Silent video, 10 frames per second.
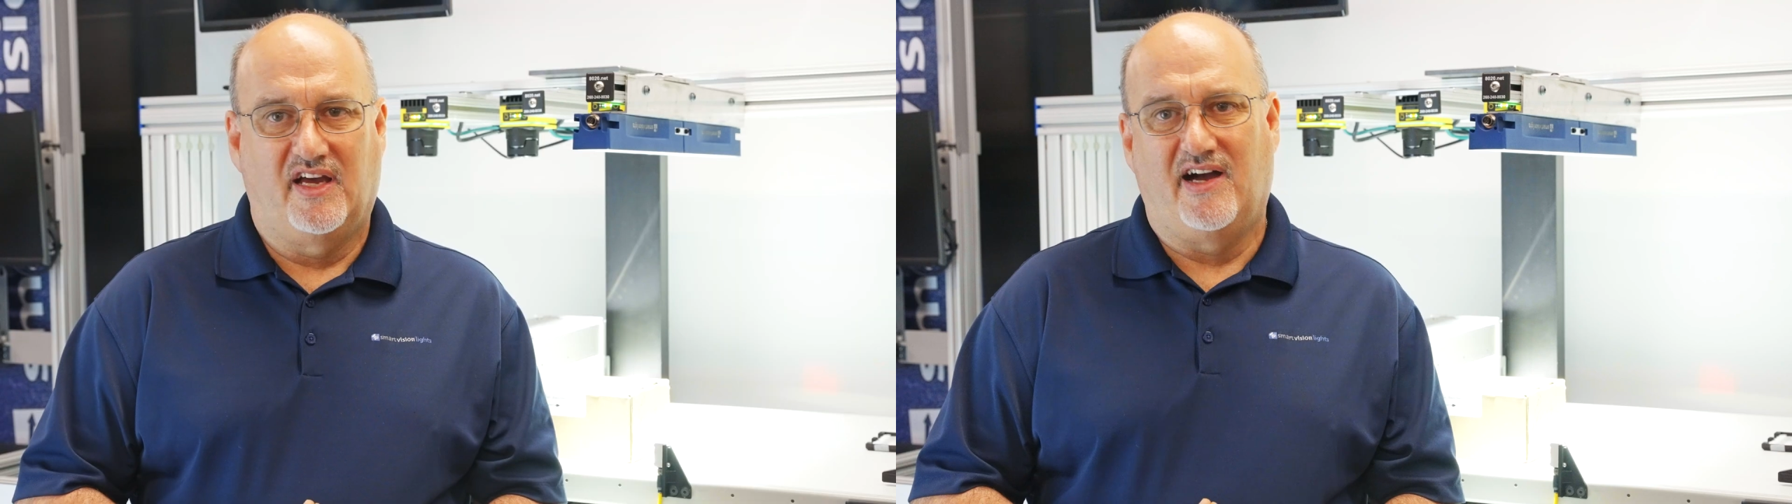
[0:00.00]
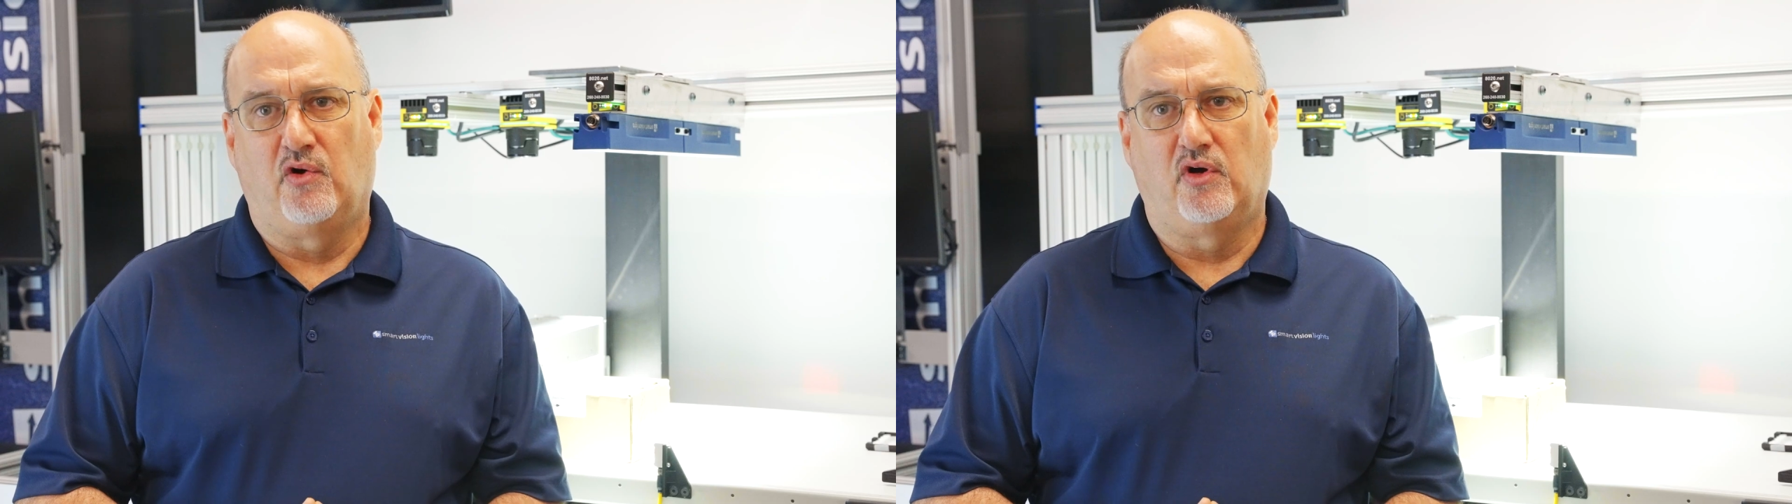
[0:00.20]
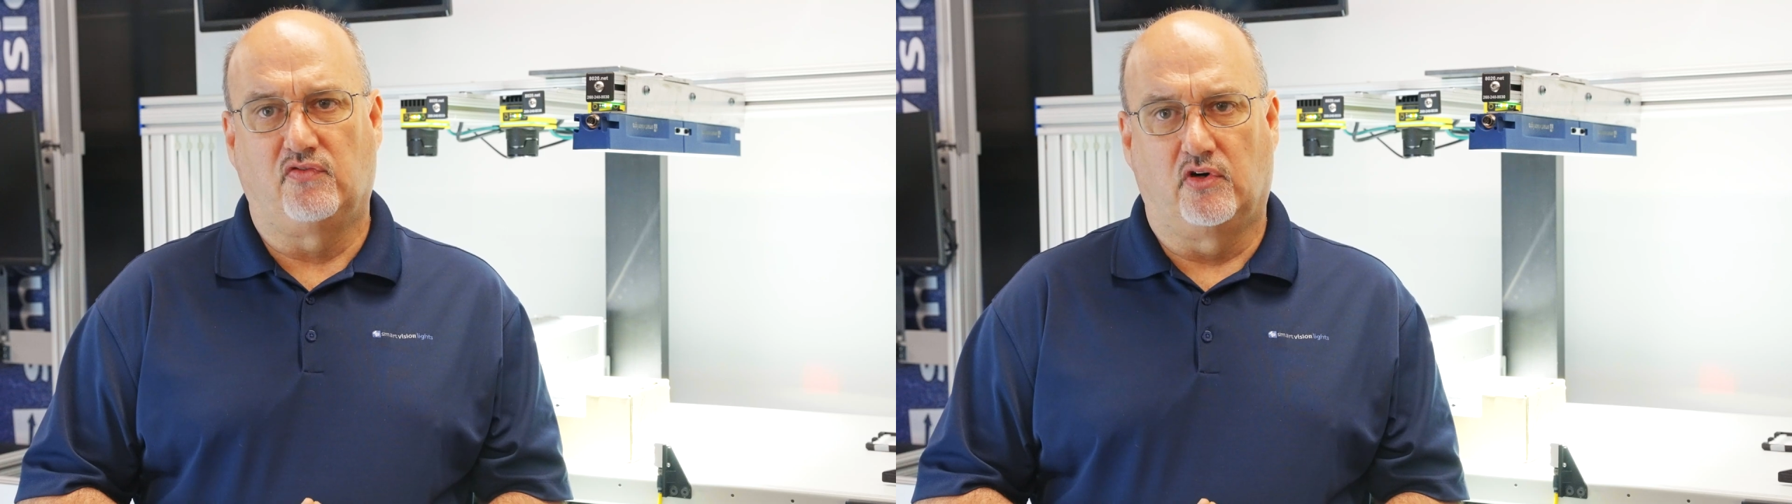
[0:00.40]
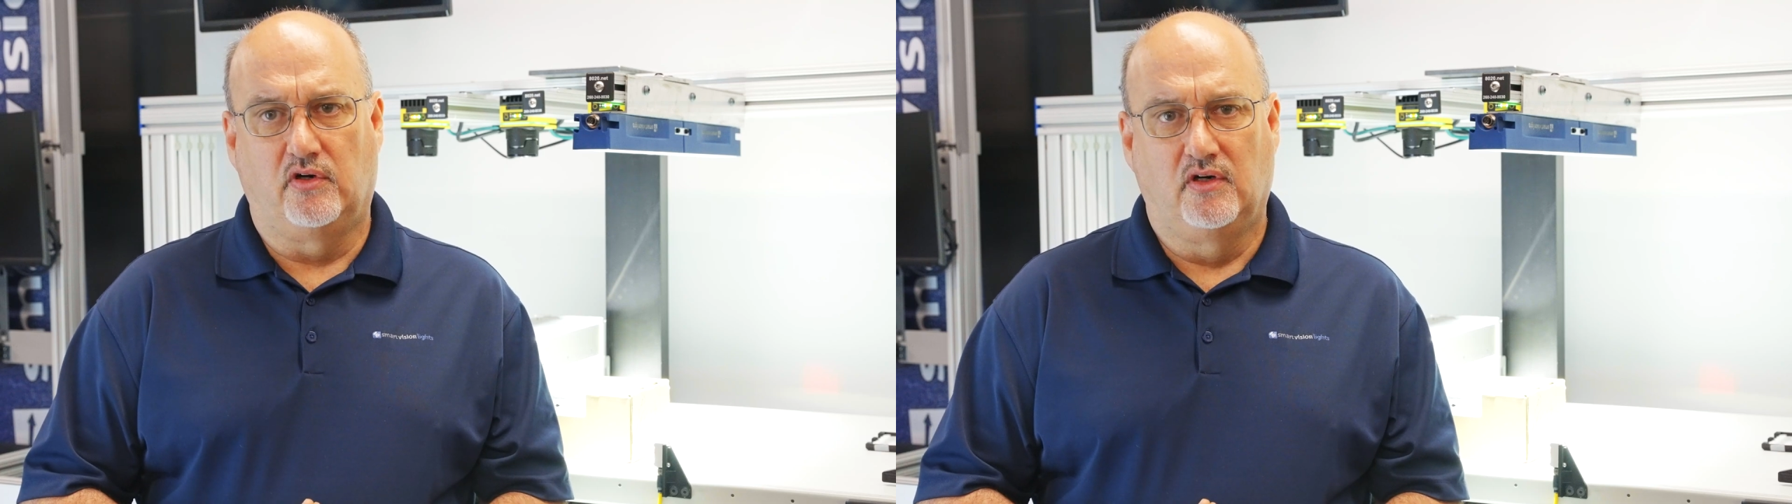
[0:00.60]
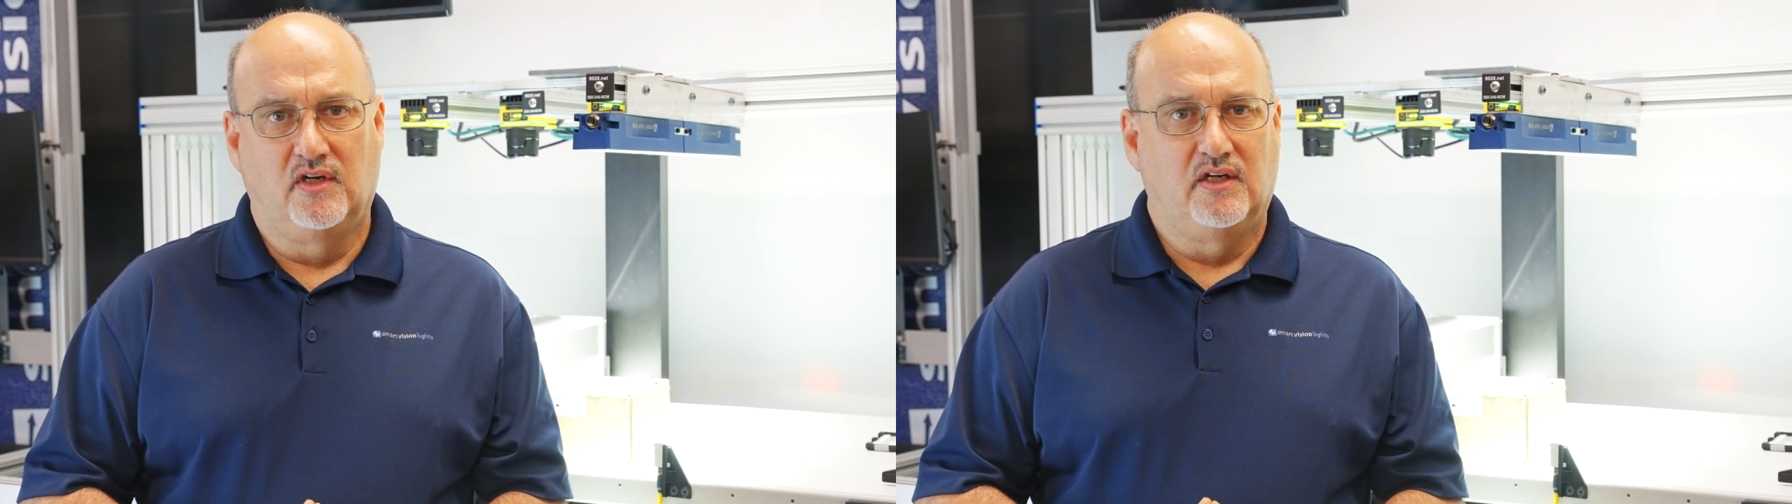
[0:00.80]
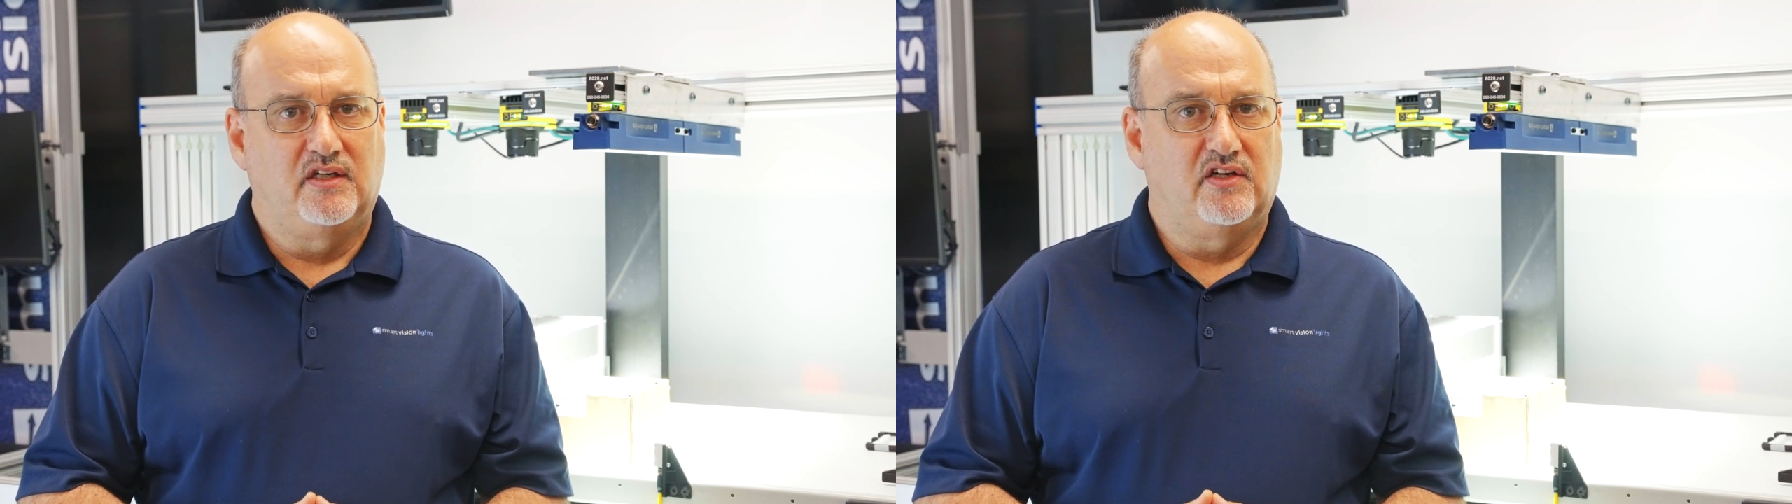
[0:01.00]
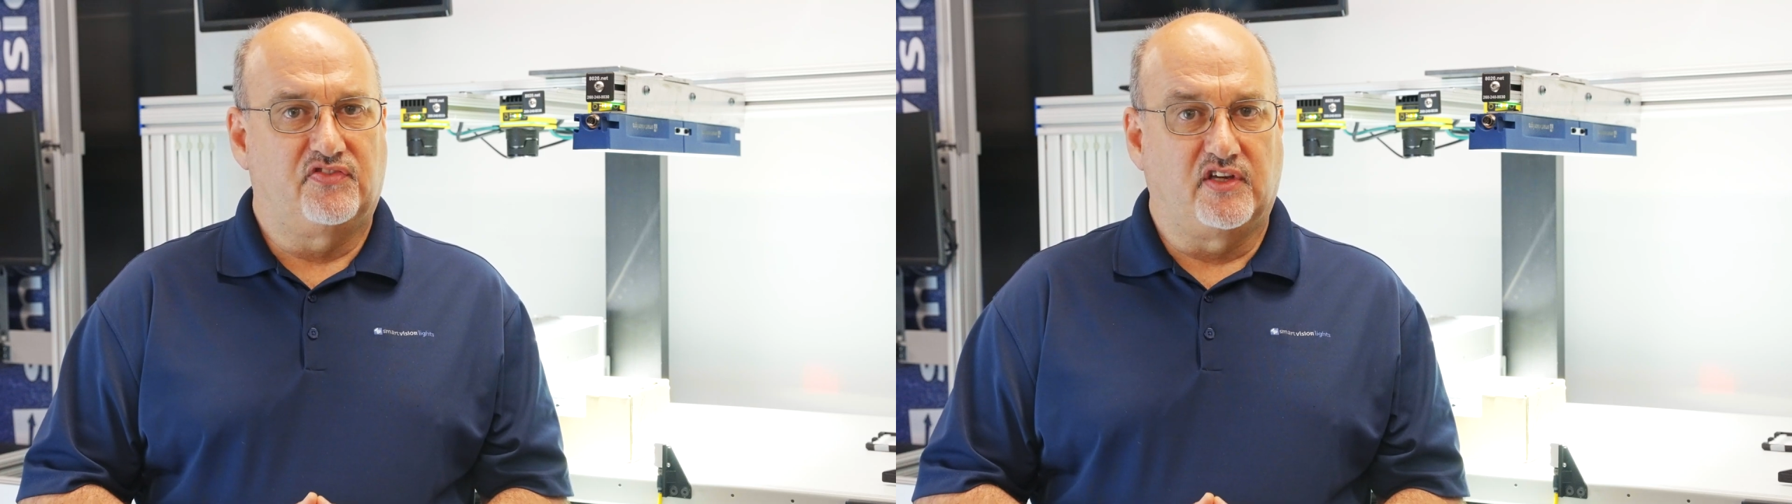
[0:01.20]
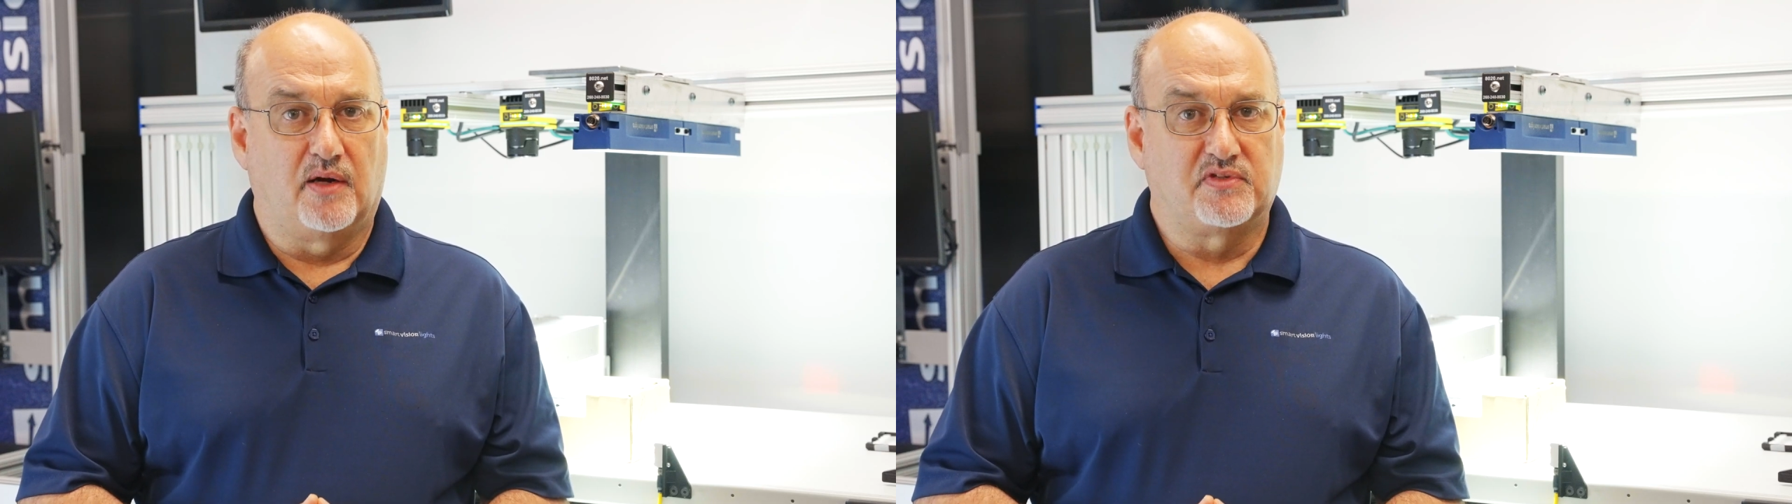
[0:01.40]
However, if
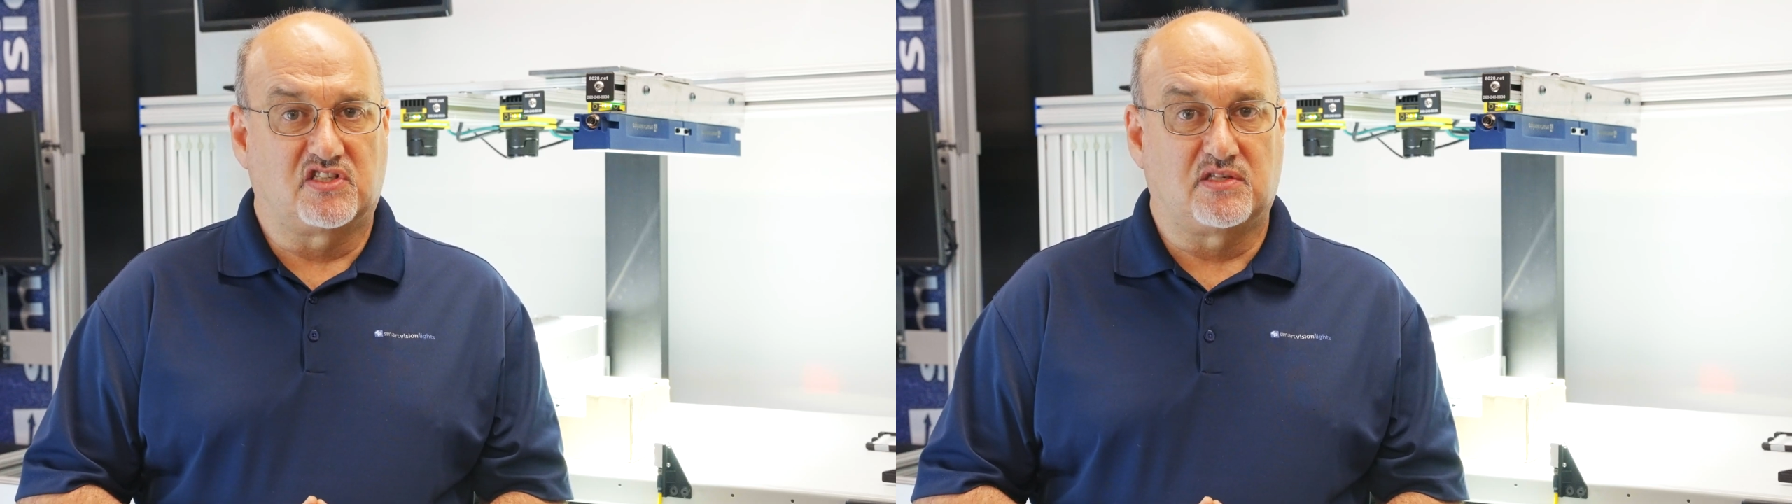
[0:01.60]
the object's